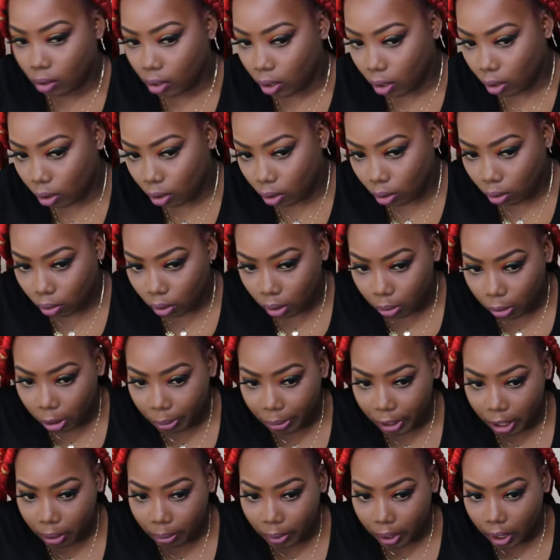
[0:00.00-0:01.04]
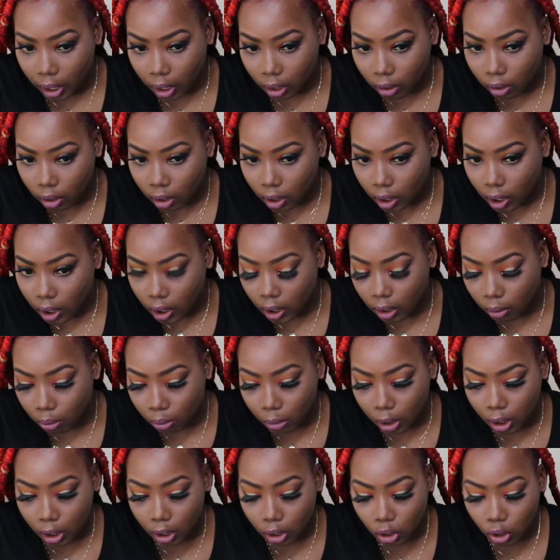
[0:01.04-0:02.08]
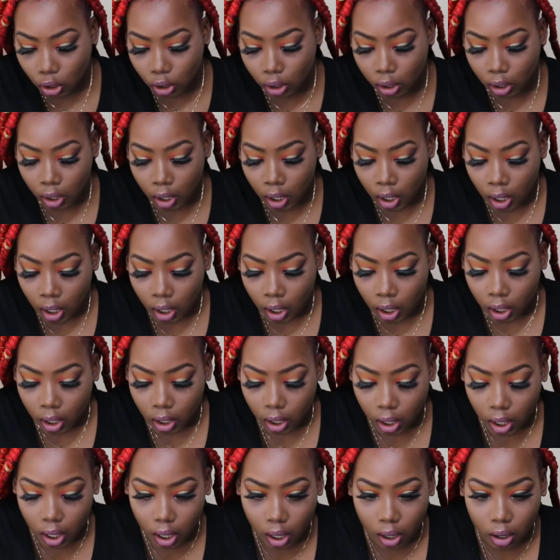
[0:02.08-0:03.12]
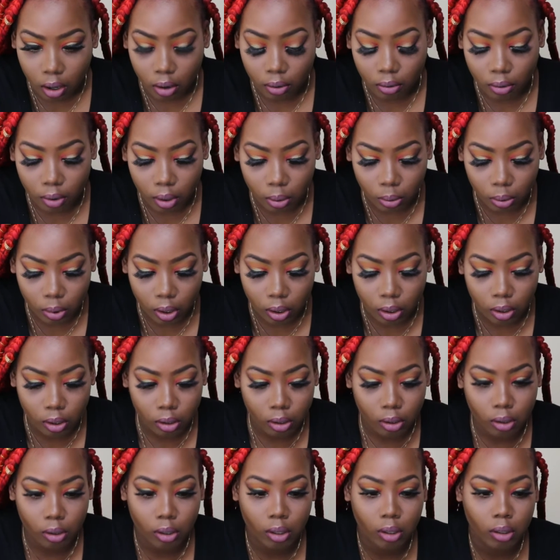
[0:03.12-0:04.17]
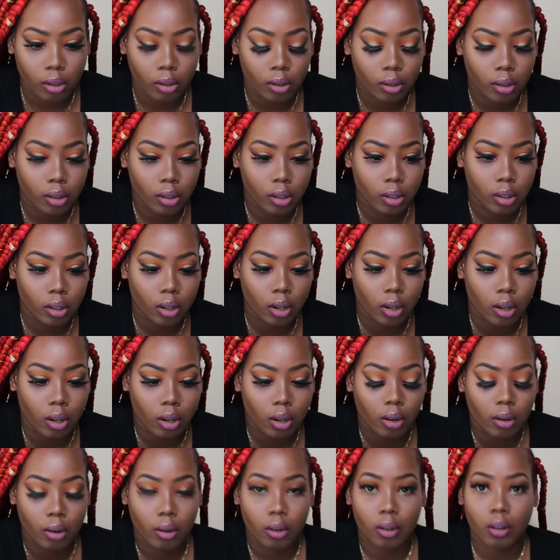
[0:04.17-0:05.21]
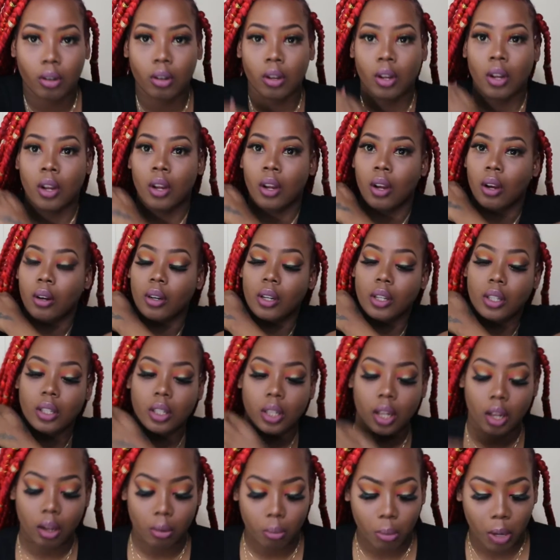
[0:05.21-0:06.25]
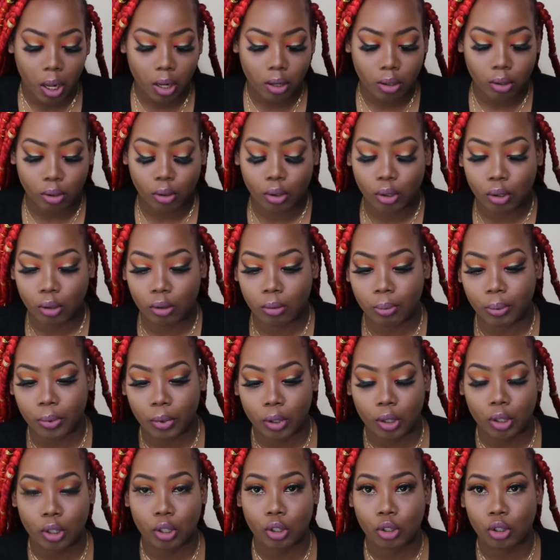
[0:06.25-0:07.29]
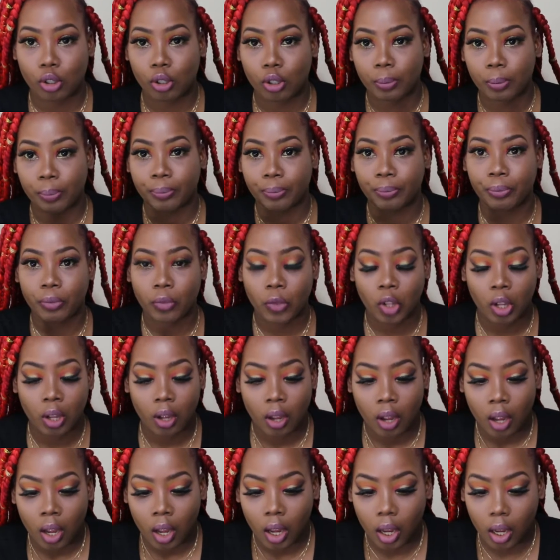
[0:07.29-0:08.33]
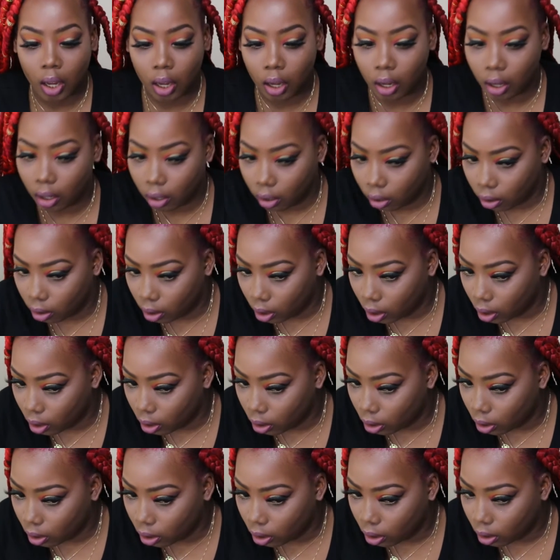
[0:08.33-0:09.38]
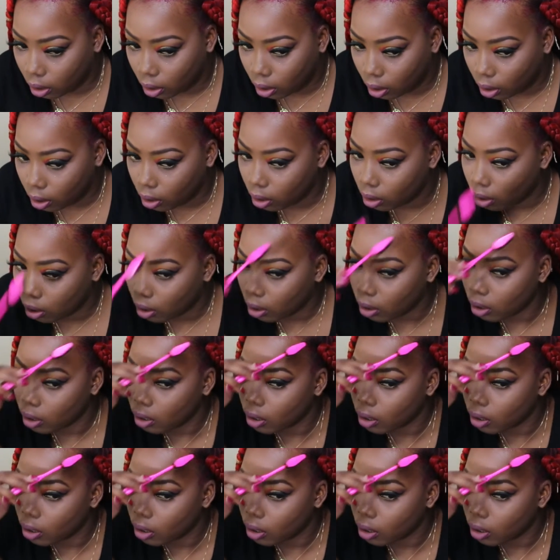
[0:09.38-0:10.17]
tussle with my baby hairs as much. Now, I'm going to look and see. I'm going to take my little toothbrush and look and see.